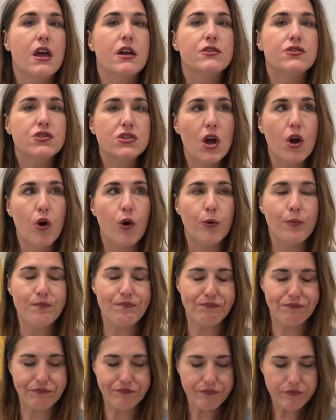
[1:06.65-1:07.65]

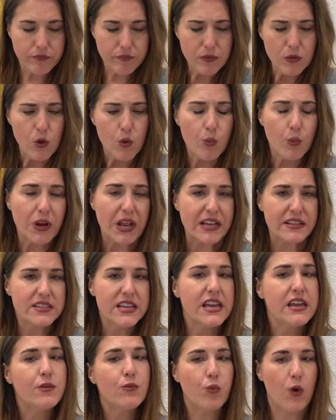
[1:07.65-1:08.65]
So what I
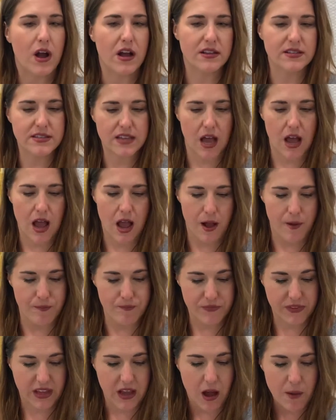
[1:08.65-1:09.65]
did was
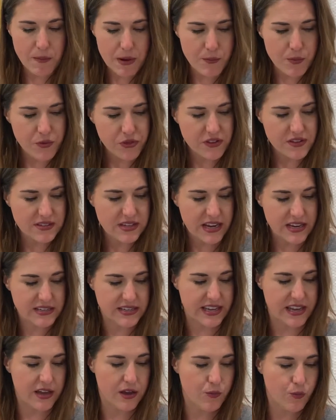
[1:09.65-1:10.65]
come up with this
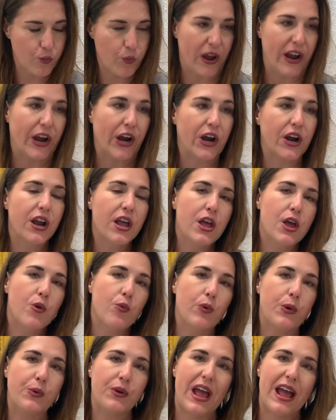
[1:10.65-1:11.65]
idea where
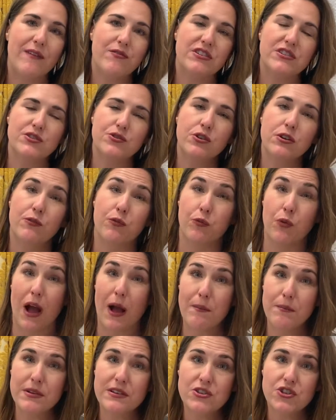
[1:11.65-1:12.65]
we would have this sort of
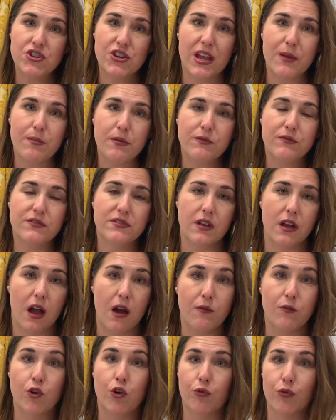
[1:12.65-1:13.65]
rhombus shape
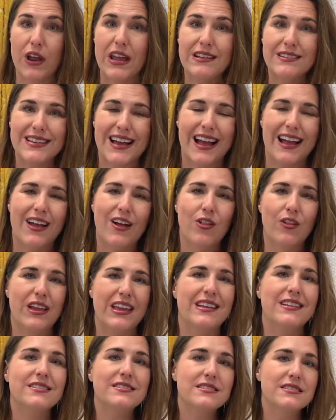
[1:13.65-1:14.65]
of gray tile
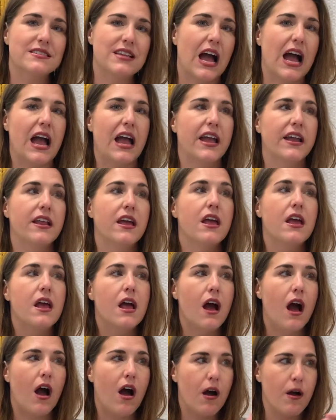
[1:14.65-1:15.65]
inside
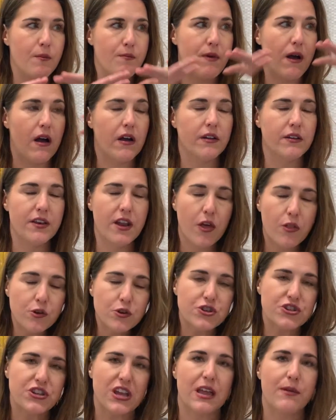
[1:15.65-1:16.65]

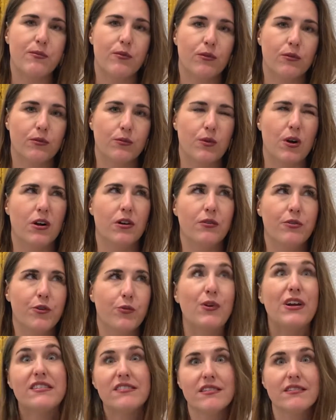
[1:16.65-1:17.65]
another shape, well, the
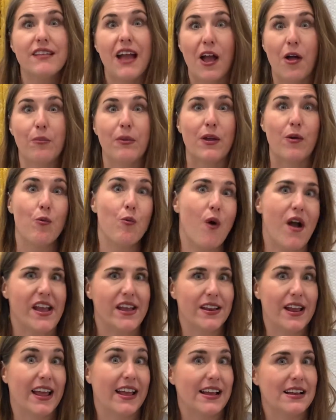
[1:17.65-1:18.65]
rest of the tile being
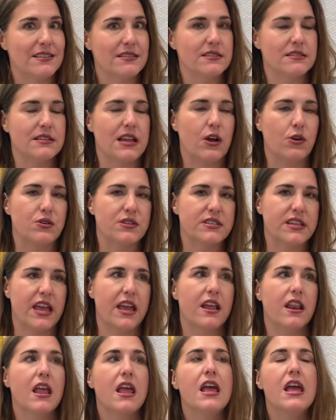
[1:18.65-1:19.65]
white, I guess is how to
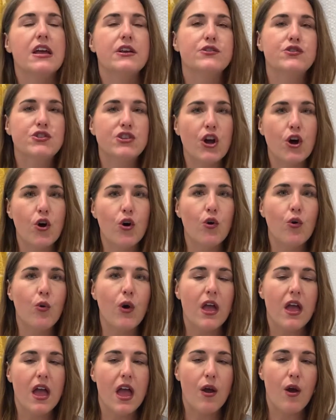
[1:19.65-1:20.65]
say it.
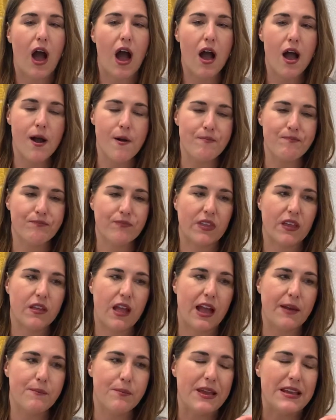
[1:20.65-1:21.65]
So
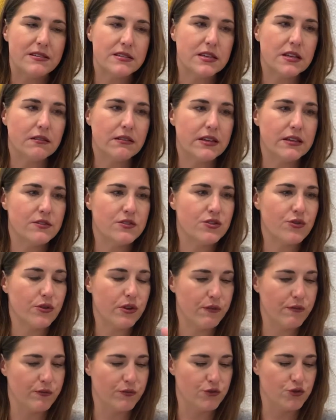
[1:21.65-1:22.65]
I basically sort
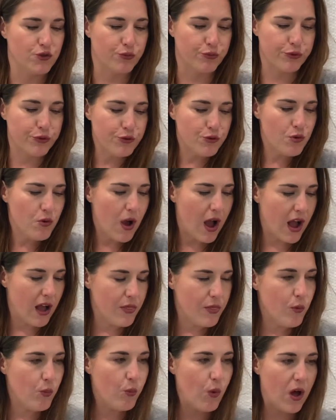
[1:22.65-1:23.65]
of drew
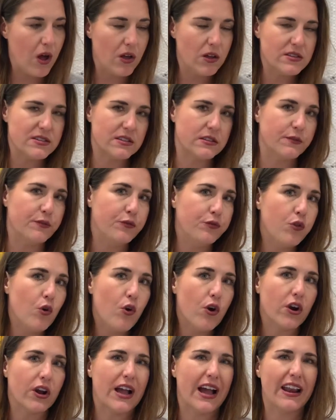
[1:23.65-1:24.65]
on the walls and the
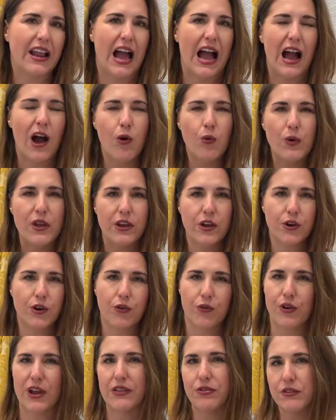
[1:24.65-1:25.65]
floor kind of how we could
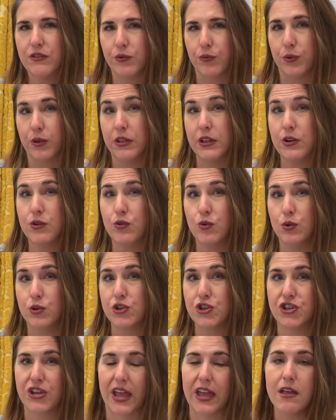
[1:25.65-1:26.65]
create this really cool
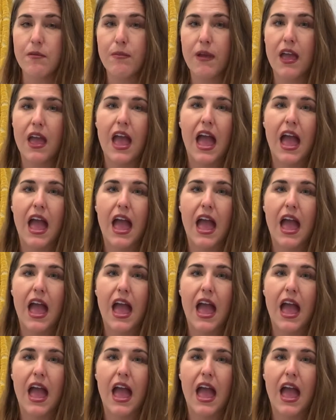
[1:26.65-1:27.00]
shape.